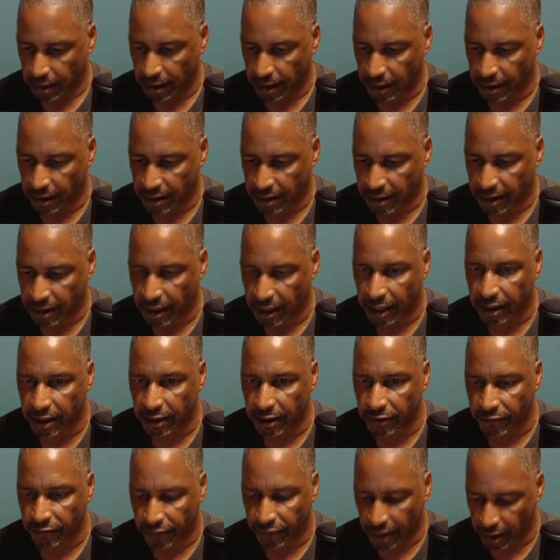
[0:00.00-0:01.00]
inside
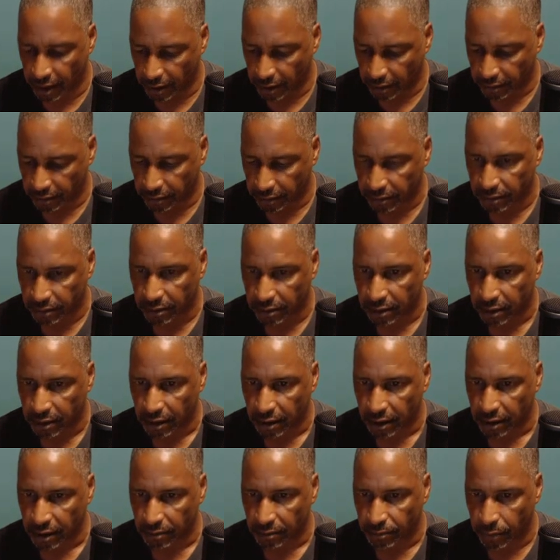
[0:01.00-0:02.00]
of our
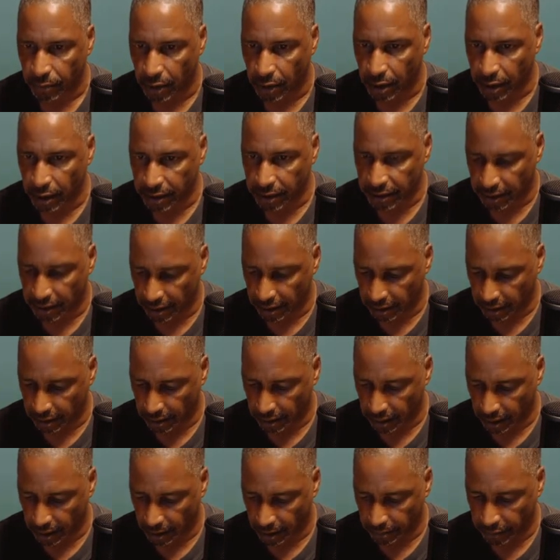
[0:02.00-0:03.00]
box, and
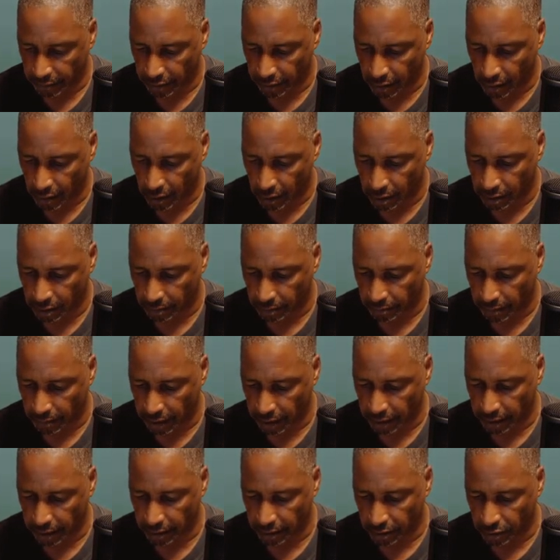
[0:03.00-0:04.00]
I'm going to call it
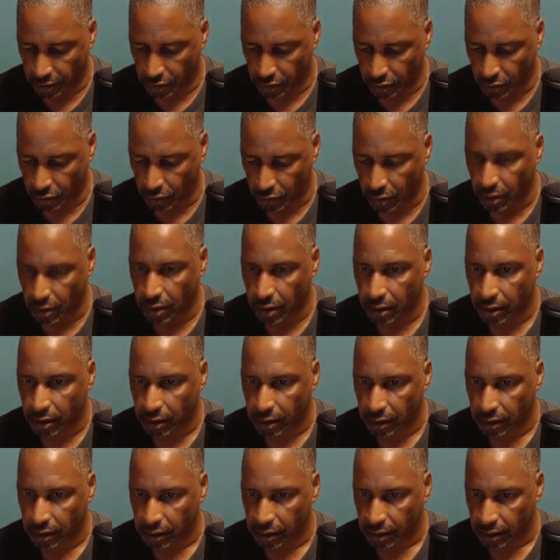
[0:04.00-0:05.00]
my new
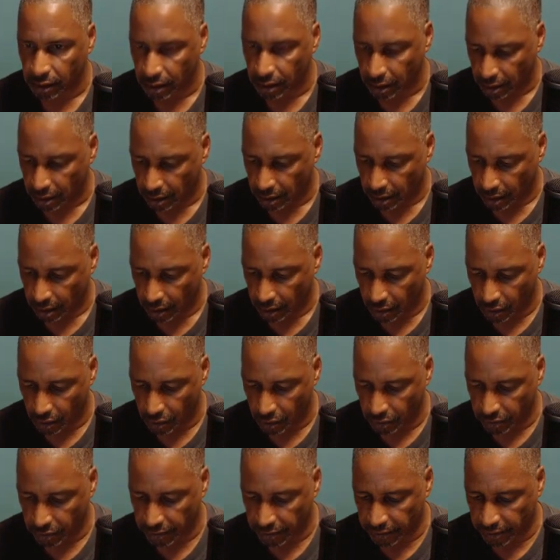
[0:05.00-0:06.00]

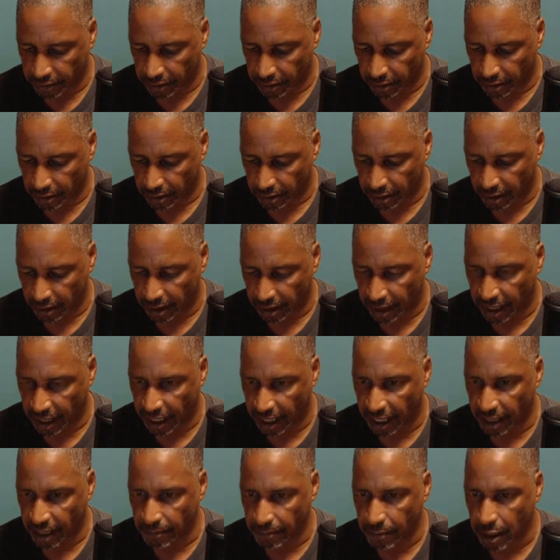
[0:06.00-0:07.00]
host
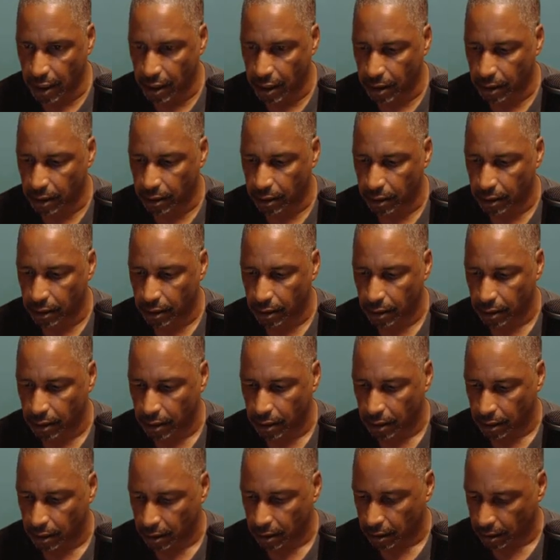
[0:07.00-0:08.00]
name.
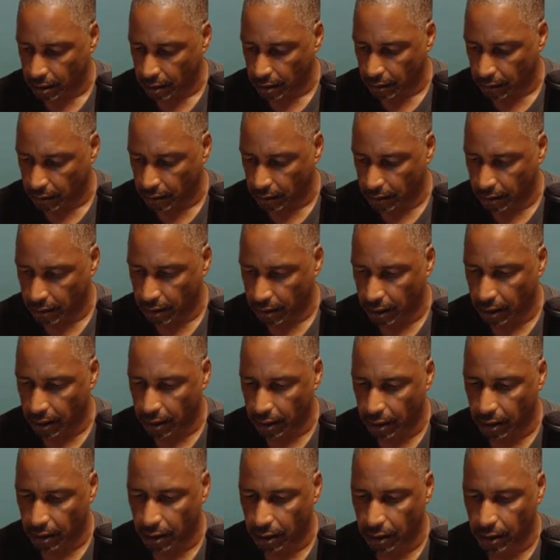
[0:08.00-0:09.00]

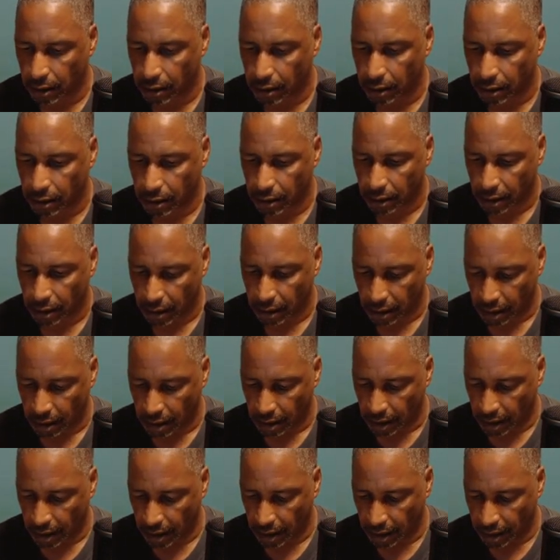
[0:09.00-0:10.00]
Okay.
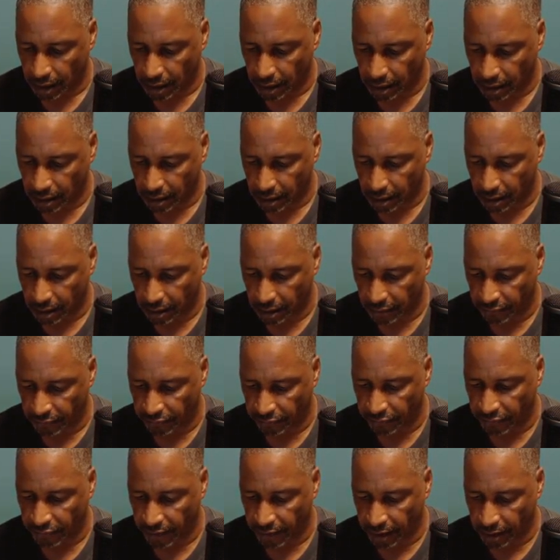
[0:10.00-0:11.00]
And
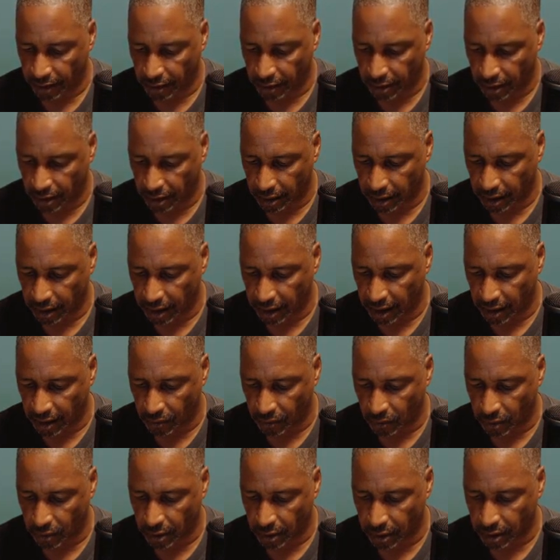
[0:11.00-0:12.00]

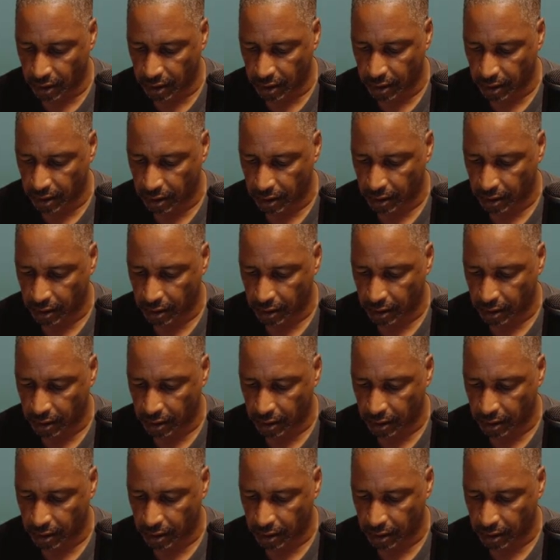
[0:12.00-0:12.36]
config.network